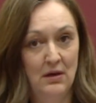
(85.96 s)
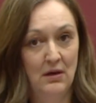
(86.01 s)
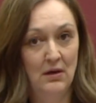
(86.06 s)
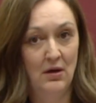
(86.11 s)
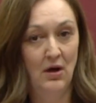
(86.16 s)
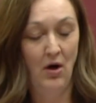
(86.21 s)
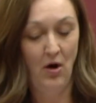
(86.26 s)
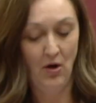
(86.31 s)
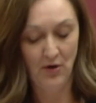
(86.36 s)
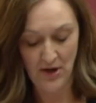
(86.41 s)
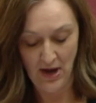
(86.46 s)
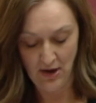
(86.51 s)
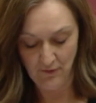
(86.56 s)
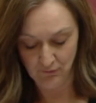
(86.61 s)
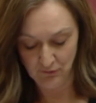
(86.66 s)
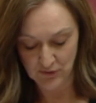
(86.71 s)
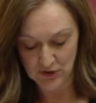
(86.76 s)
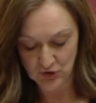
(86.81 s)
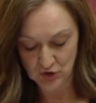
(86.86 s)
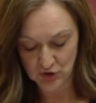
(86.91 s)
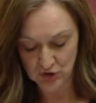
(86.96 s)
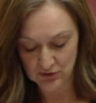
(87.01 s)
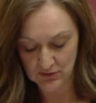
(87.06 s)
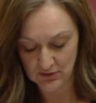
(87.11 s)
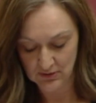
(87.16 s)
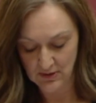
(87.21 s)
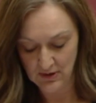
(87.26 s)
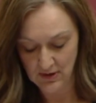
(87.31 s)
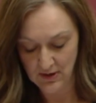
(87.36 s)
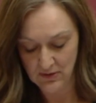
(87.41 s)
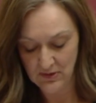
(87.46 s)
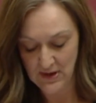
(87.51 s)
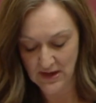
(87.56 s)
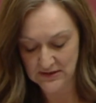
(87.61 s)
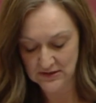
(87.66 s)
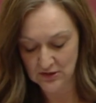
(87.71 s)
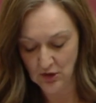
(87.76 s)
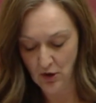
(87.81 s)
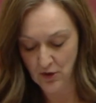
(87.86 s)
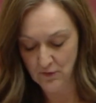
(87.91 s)
On average,
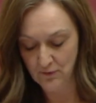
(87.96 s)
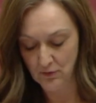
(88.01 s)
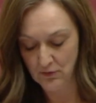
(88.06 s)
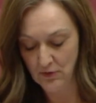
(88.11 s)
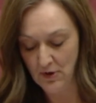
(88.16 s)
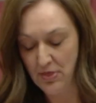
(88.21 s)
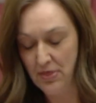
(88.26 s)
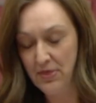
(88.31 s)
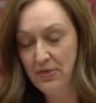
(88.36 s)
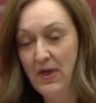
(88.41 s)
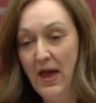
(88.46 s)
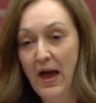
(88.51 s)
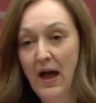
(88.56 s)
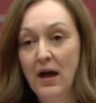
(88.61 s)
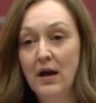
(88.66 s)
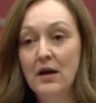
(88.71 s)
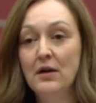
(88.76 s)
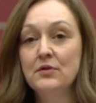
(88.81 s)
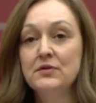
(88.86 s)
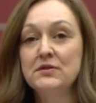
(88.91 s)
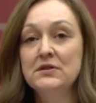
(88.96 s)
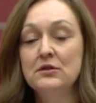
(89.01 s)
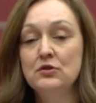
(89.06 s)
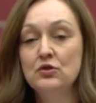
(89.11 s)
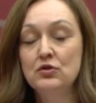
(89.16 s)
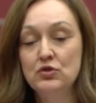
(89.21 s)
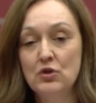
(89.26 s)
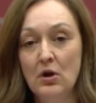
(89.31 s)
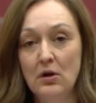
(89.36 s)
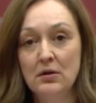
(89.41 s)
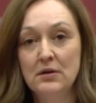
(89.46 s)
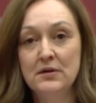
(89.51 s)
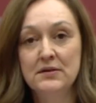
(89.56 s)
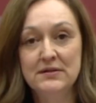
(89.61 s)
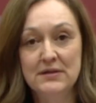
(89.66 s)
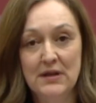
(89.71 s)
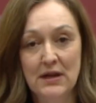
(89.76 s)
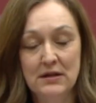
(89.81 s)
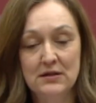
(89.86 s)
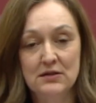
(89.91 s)
that's over
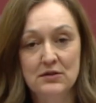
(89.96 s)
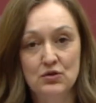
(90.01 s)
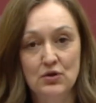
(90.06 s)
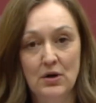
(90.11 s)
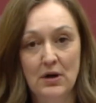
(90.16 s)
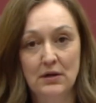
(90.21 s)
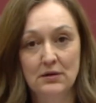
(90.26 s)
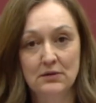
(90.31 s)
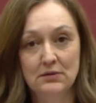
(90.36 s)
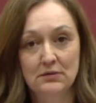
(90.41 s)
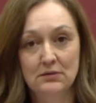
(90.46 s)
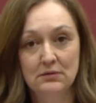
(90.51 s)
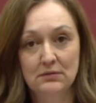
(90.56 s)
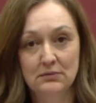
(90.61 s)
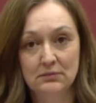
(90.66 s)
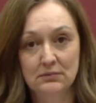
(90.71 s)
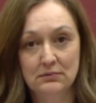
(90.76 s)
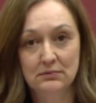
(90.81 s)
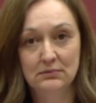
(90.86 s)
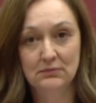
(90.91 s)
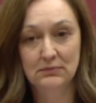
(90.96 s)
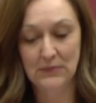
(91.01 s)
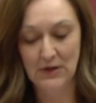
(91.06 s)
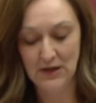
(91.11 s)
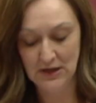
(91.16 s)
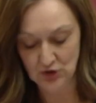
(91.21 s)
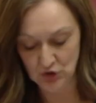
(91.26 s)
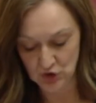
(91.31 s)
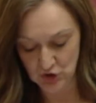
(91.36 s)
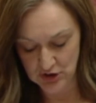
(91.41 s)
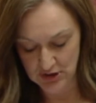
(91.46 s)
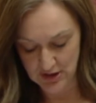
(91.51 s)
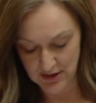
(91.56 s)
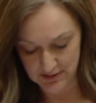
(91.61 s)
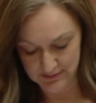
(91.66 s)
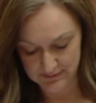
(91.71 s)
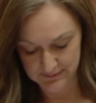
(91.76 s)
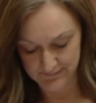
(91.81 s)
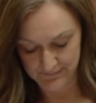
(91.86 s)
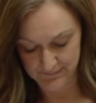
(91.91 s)
$1,000 extra each year.
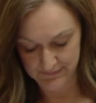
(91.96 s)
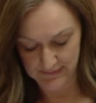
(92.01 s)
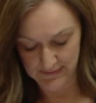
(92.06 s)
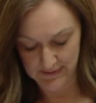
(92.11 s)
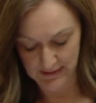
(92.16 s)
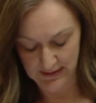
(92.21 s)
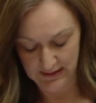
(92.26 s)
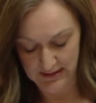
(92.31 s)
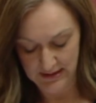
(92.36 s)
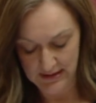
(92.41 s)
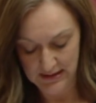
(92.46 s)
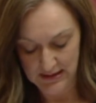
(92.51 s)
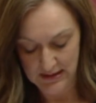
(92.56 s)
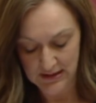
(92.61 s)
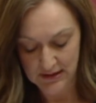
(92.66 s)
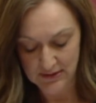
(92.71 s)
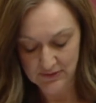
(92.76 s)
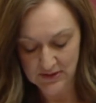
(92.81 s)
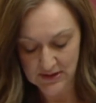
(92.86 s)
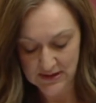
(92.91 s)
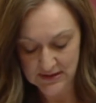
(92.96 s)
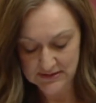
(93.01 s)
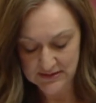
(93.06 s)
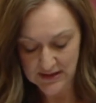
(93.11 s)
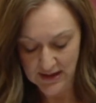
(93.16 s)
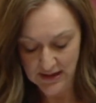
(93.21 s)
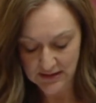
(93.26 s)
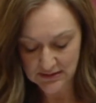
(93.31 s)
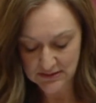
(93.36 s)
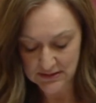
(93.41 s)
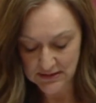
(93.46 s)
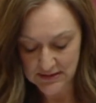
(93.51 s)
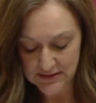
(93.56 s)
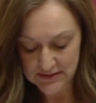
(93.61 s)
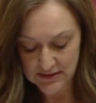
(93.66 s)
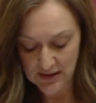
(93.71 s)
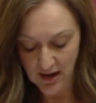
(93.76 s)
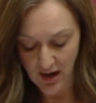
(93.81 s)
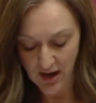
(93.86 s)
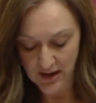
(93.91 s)
These
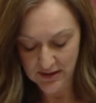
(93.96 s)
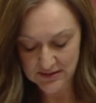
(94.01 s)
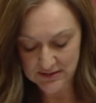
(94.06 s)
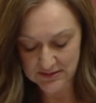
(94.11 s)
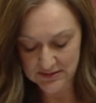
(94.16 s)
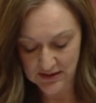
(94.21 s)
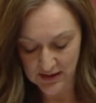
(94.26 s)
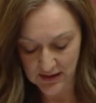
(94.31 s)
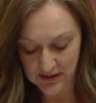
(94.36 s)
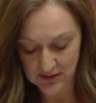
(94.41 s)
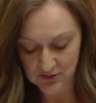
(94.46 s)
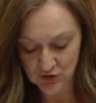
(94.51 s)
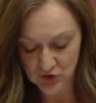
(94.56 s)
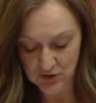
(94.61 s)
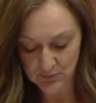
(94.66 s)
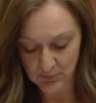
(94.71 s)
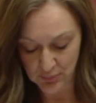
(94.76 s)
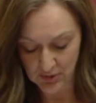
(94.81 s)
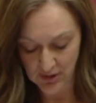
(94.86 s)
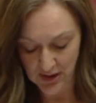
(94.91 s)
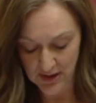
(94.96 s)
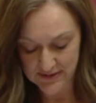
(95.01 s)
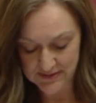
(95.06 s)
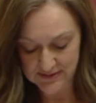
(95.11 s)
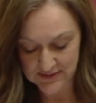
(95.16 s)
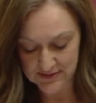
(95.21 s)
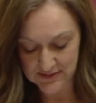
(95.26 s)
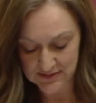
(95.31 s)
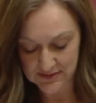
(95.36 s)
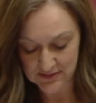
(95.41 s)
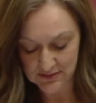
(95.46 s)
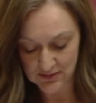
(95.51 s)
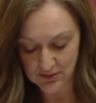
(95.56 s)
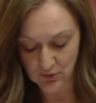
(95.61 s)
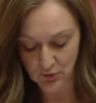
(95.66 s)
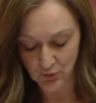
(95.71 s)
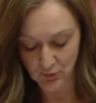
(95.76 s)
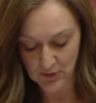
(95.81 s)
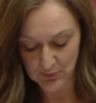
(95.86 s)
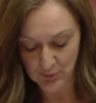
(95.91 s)
endless hikes to energy prices
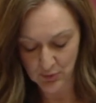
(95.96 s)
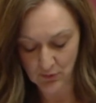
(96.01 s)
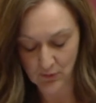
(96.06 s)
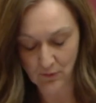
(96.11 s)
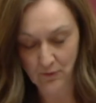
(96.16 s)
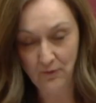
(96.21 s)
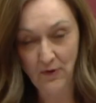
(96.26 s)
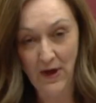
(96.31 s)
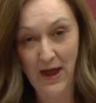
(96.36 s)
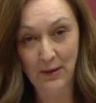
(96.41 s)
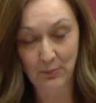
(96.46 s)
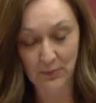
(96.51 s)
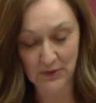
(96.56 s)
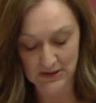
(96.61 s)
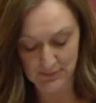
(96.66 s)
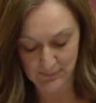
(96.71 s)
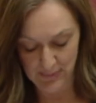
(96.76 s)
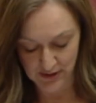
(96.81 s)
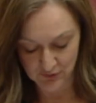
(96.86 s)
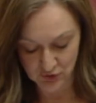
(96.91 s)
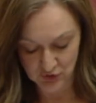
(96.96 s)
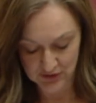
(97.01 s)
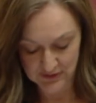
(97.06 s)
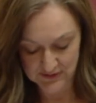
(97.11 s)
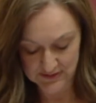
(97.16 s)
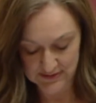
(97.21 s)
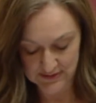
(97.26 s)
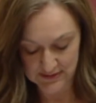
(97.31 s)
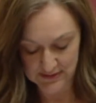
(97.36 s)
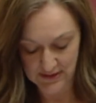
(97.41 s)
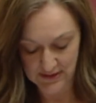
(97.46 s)
cripple family budgets